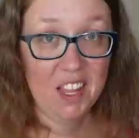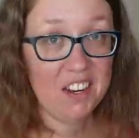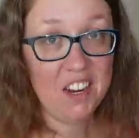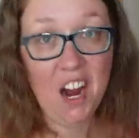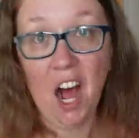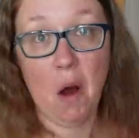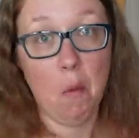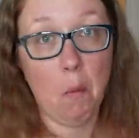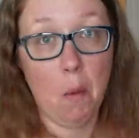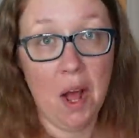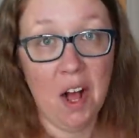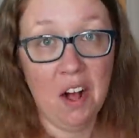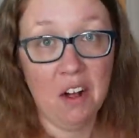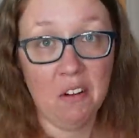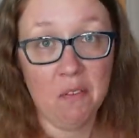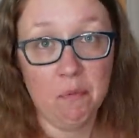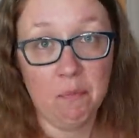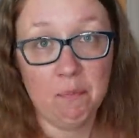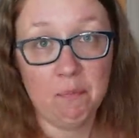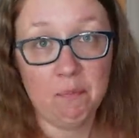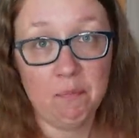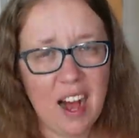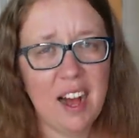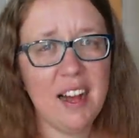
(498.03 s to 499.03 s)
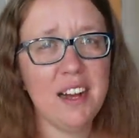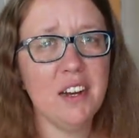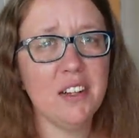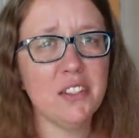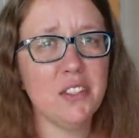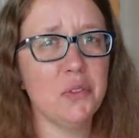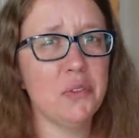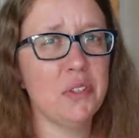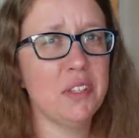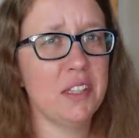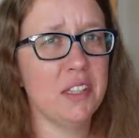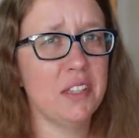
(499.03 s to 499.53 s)
Not well. I
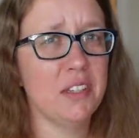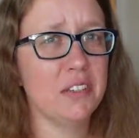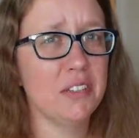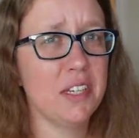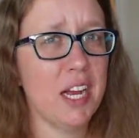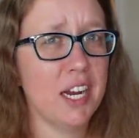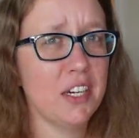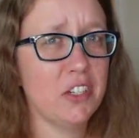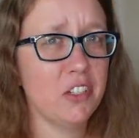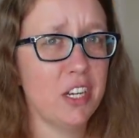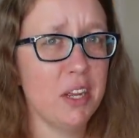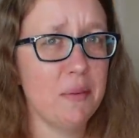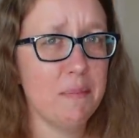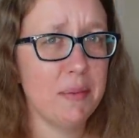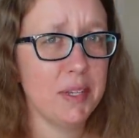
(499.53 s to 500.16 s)
also think that there's actually a